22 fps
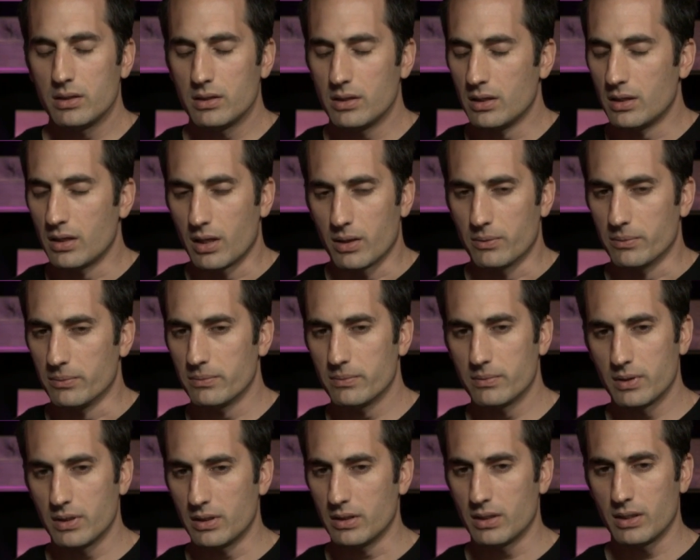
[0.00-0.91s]
you know,
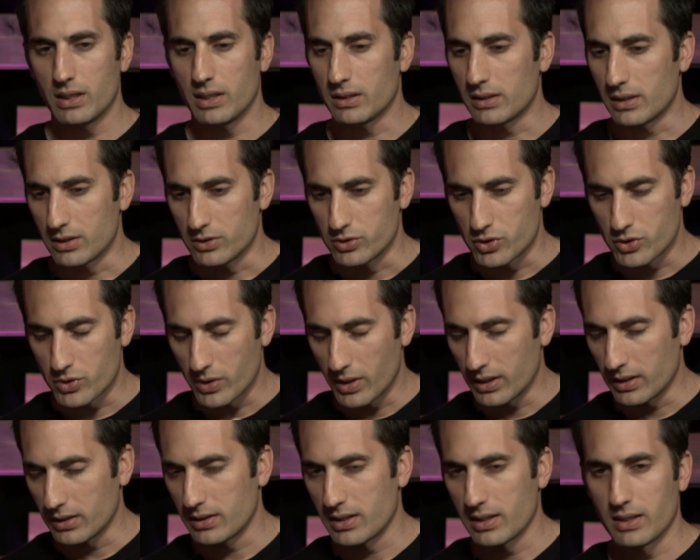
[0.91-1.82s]
it, it can
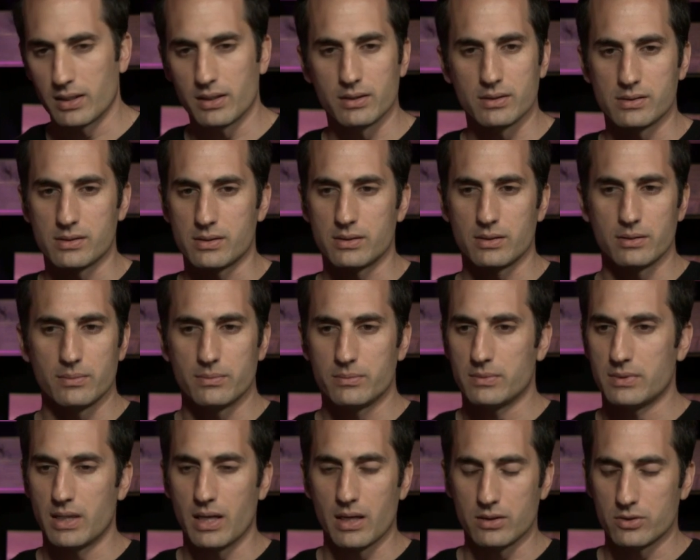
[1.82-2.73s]
shrink things,
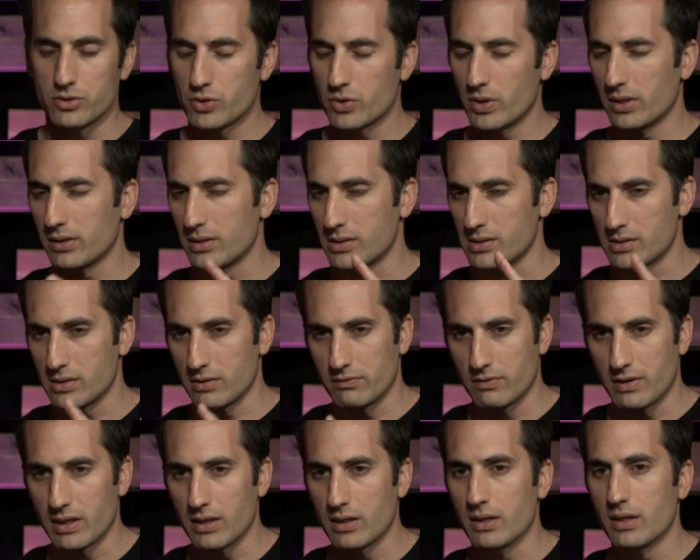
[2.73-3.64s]
shrink the
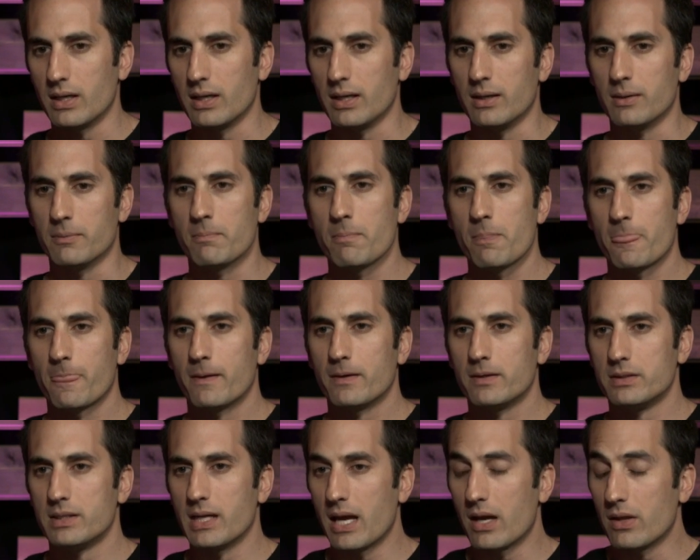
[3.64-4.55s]
severity
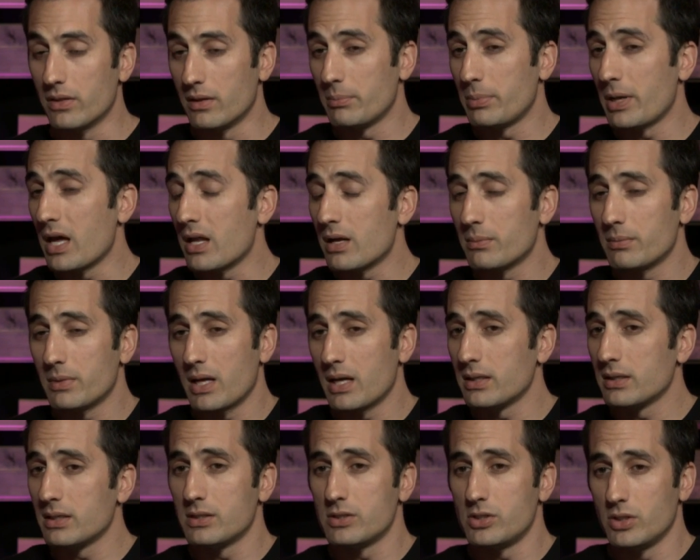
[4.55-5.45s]
down. The bottom
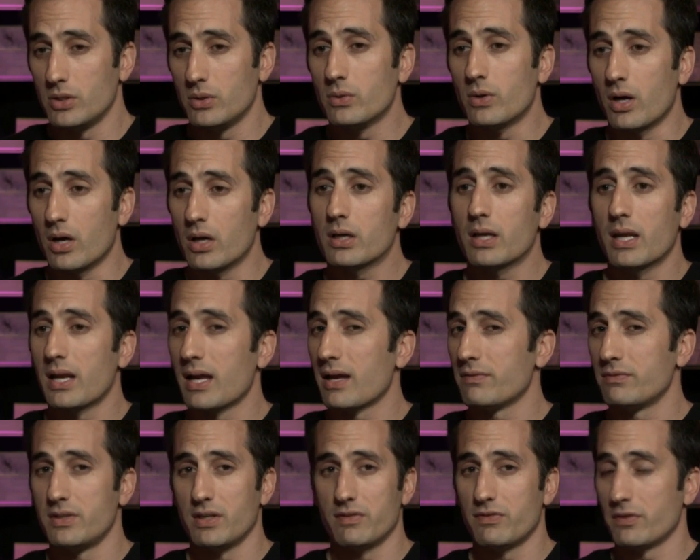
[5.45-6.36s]
line is you are going to
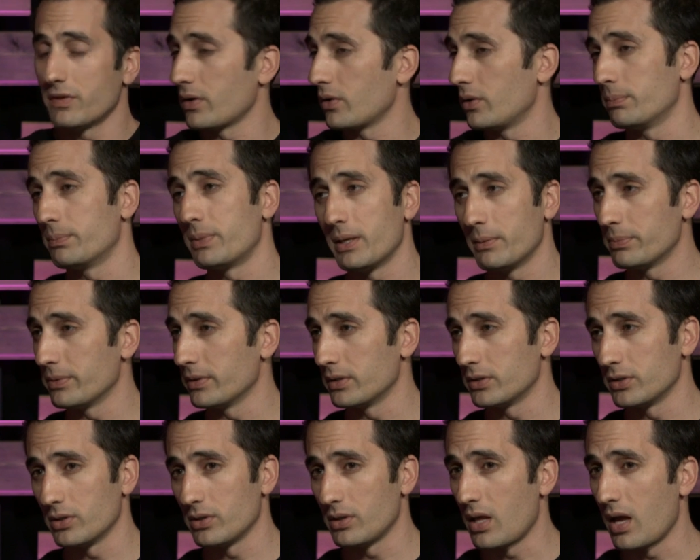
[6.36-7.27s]
have difficult people
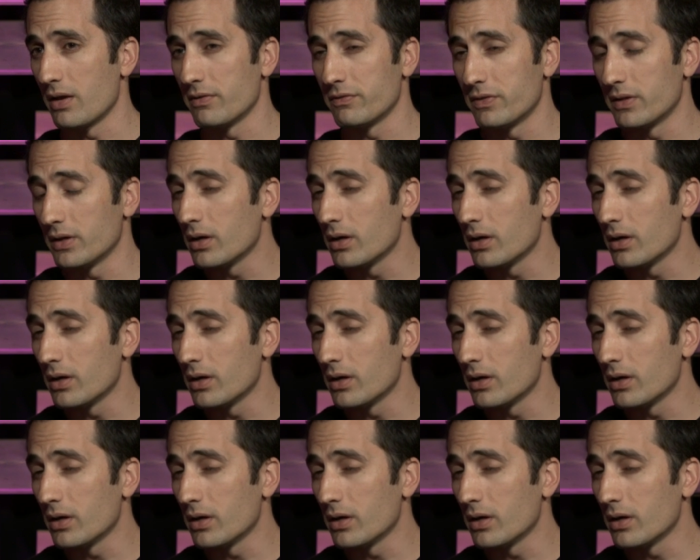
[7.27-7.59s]
in your life.